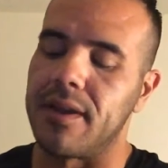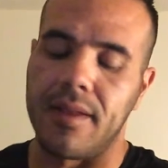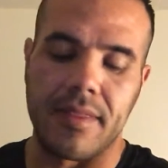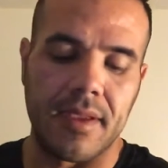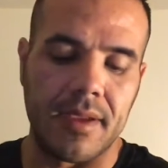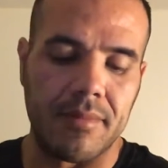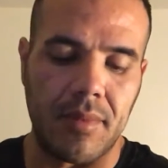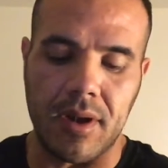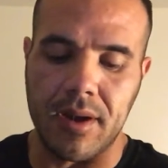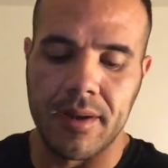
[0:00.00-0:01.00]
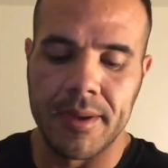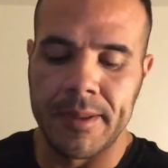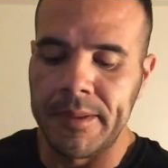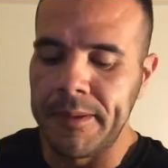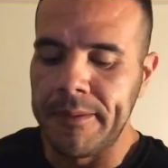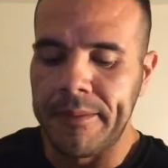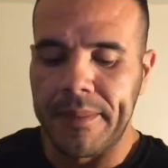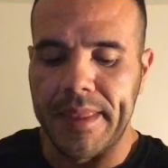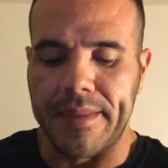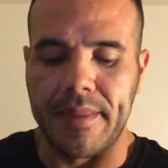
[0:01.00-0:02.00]
on the MAR.
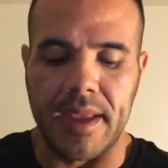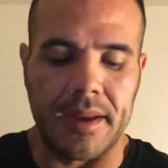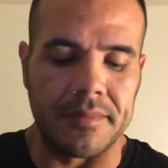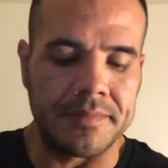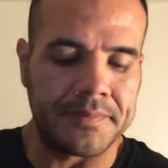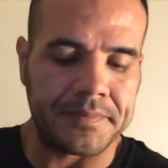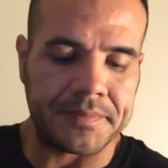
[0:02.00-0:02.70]
And then